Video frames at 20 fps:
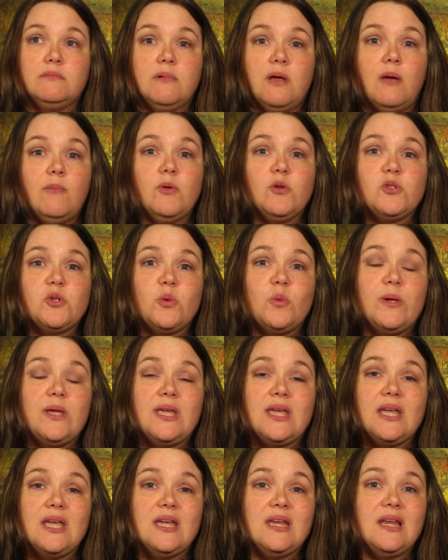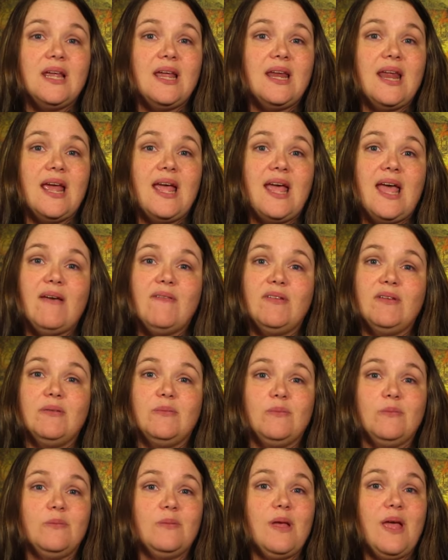almost a week in and I
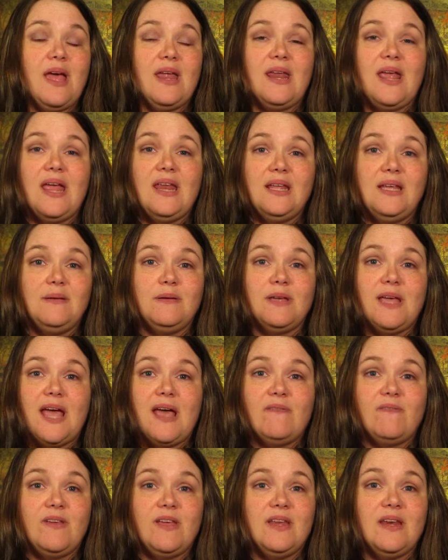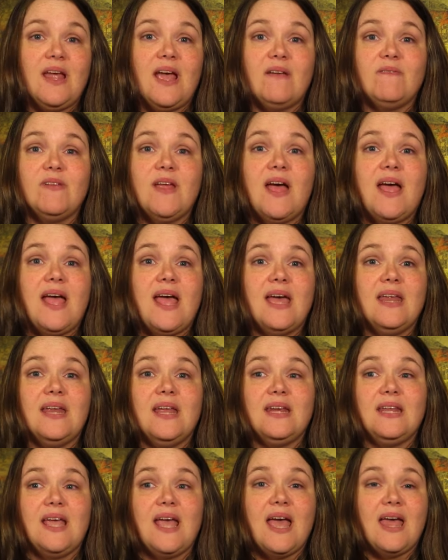haven't had any caffeine. I've not had
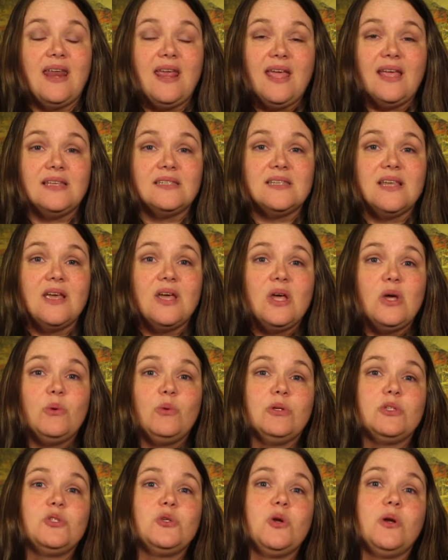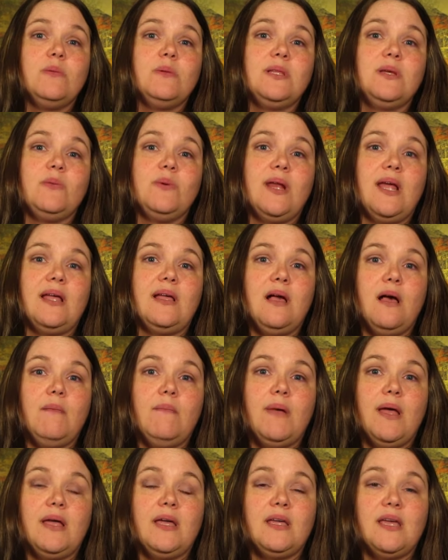any headaches, which normally when I
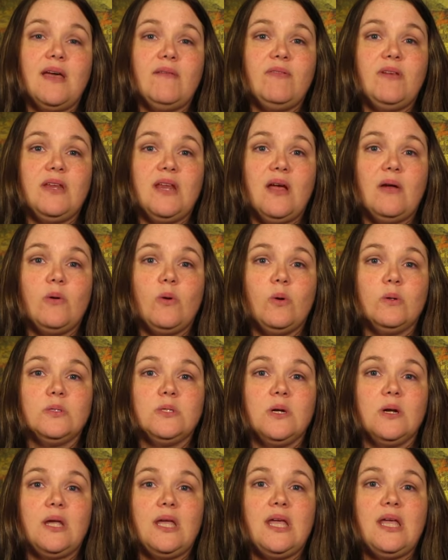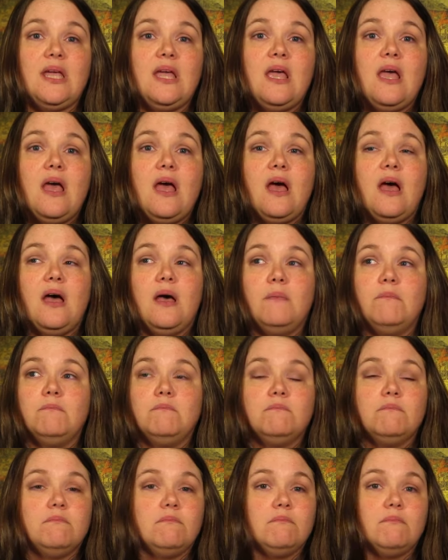cut my caffeine out cold turkey,
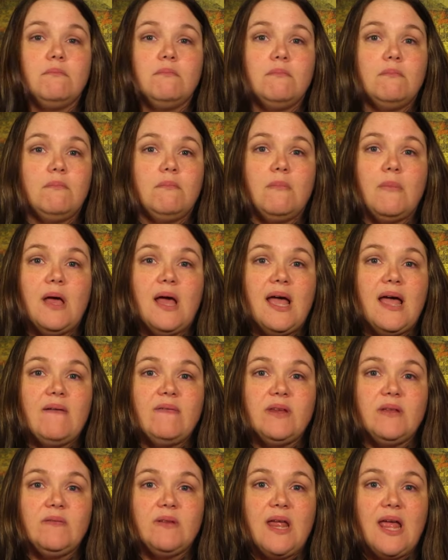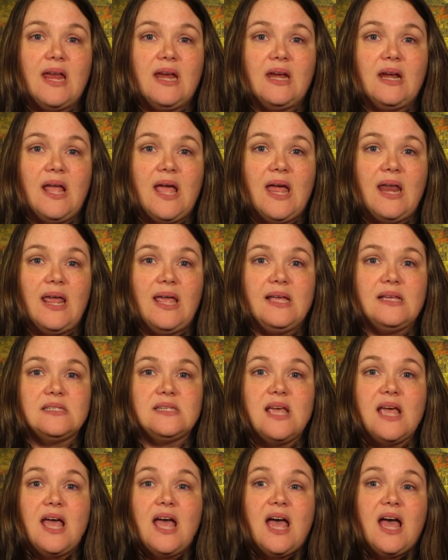I haven't even had any
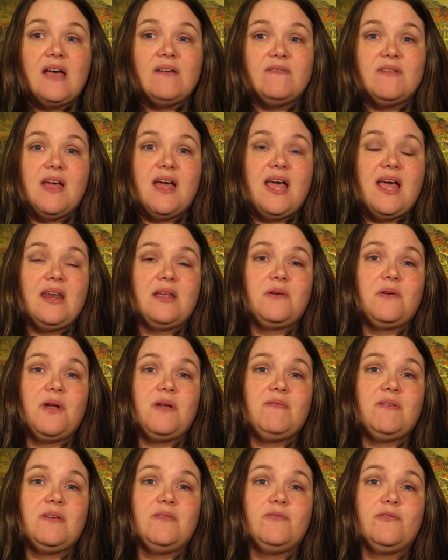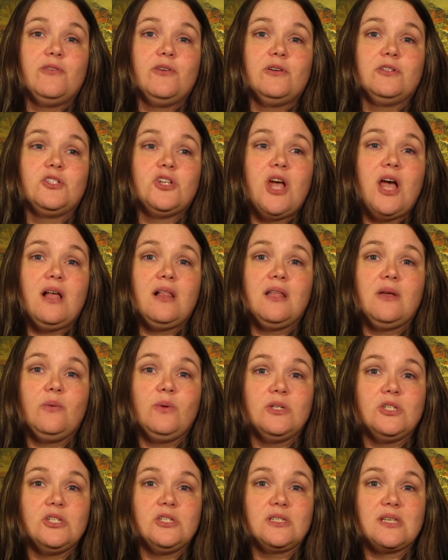headaches. I've not had a craving for chocolate,
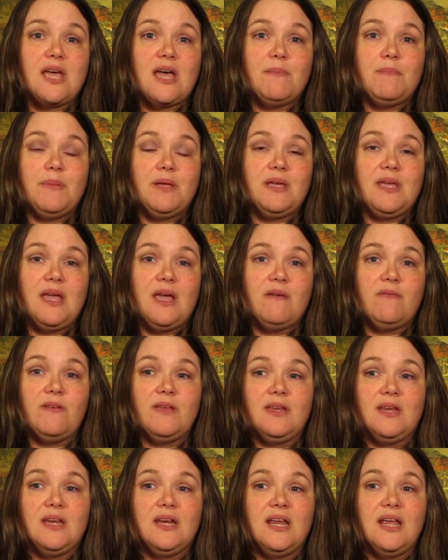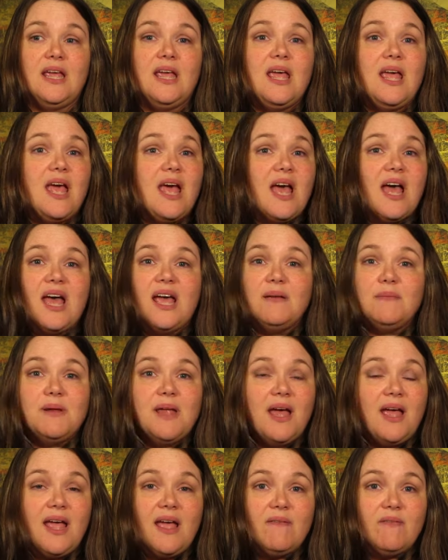which has got big caffeine in it. I'm
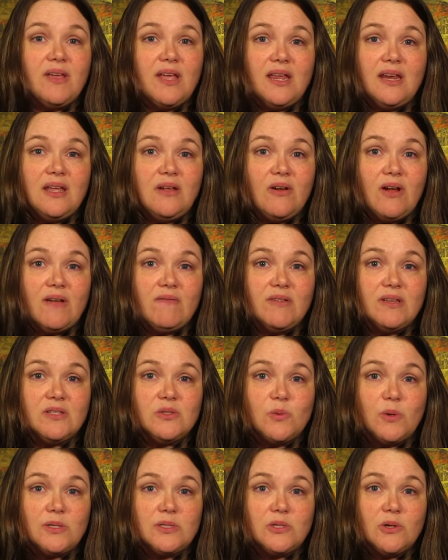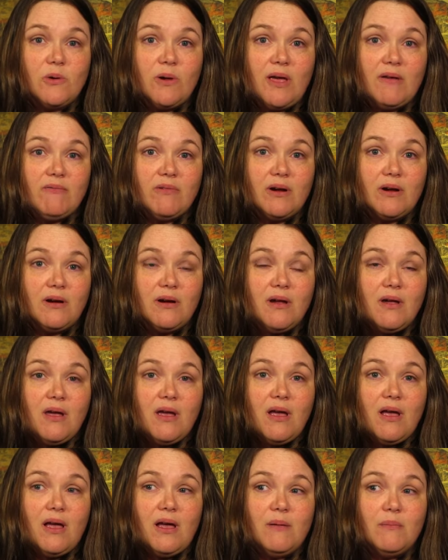not having any cravings whatsoever.
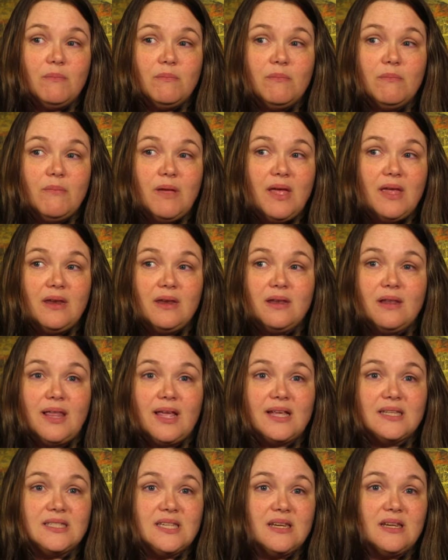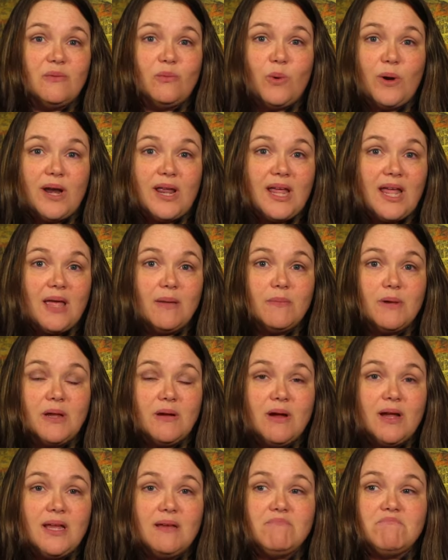And like I said, when I am
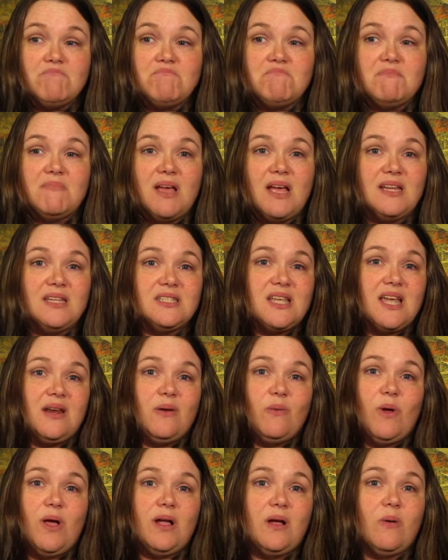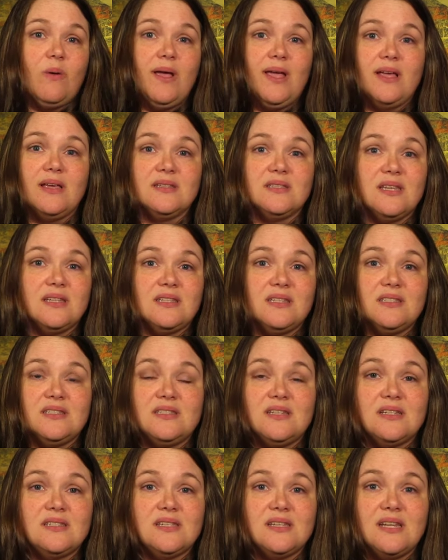near it, I just kind of walk away because it
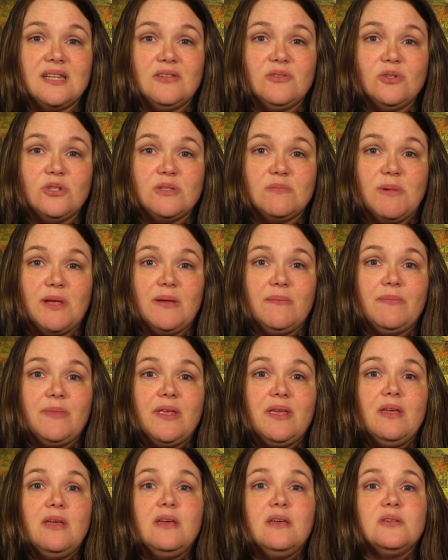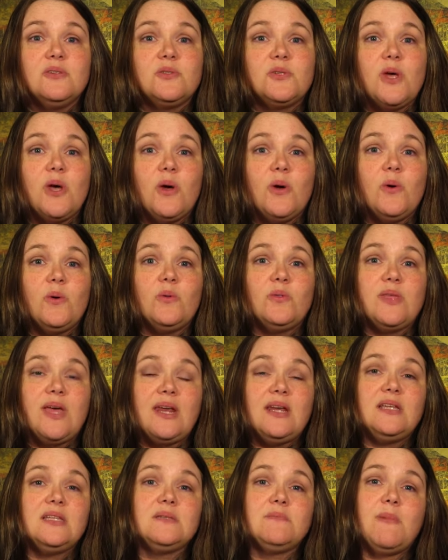just doesn't interest me. So
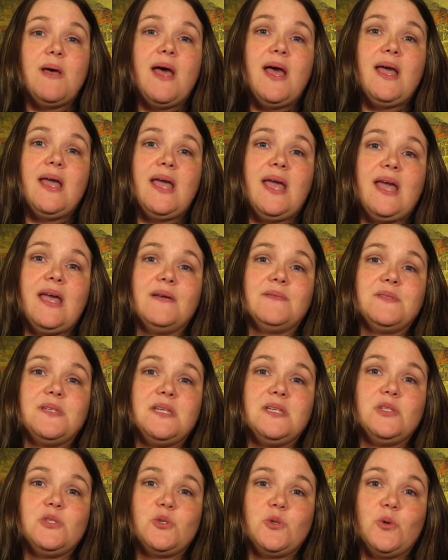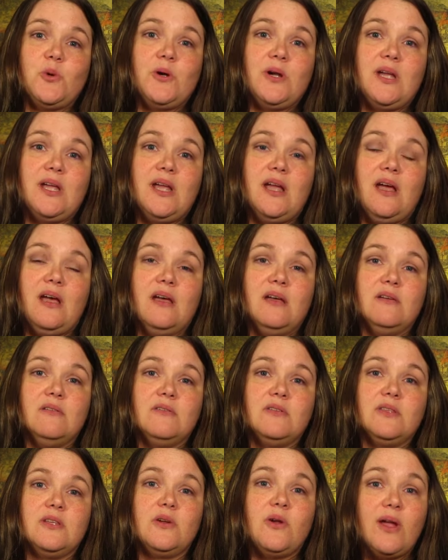that is my AFT story
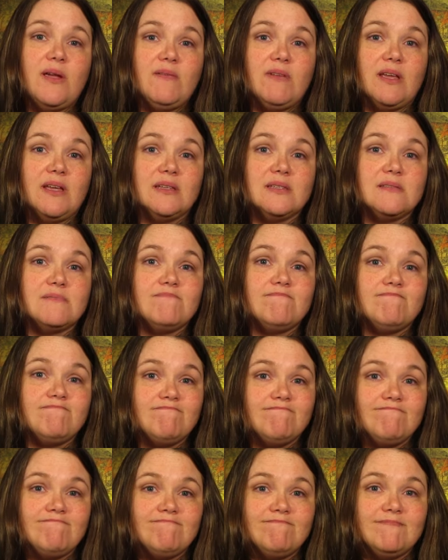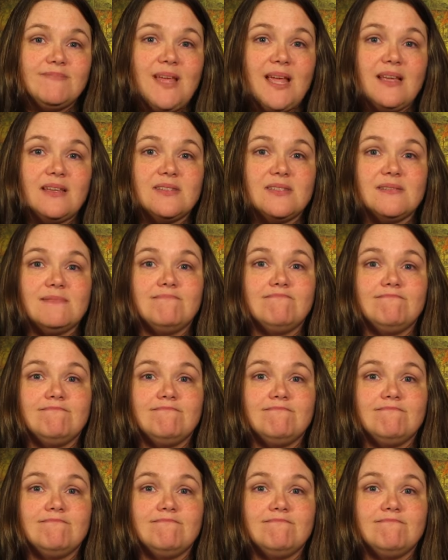of the cravings. Thanks.